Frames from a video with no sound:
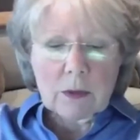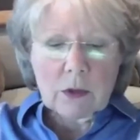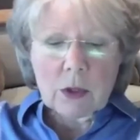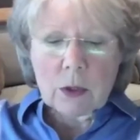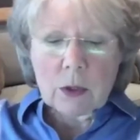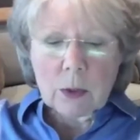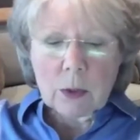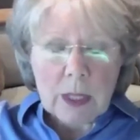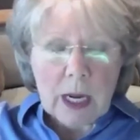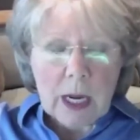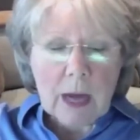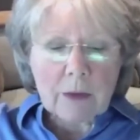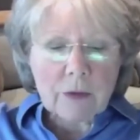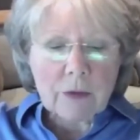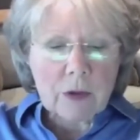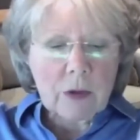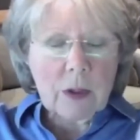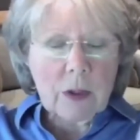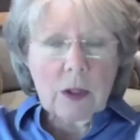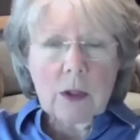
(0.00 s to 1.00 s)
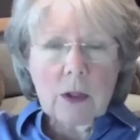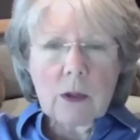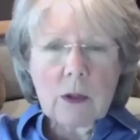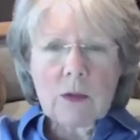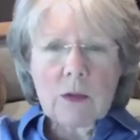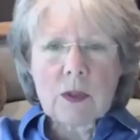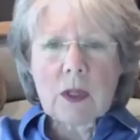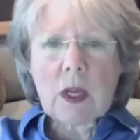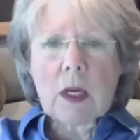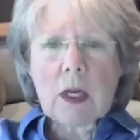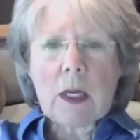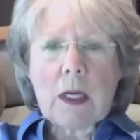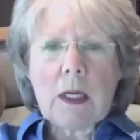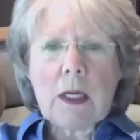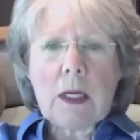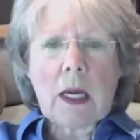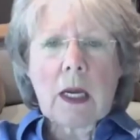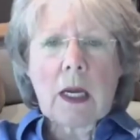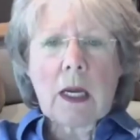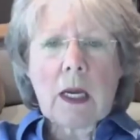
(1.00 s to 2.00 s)
2 p.m, sunny
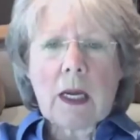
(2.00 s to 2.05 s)
day.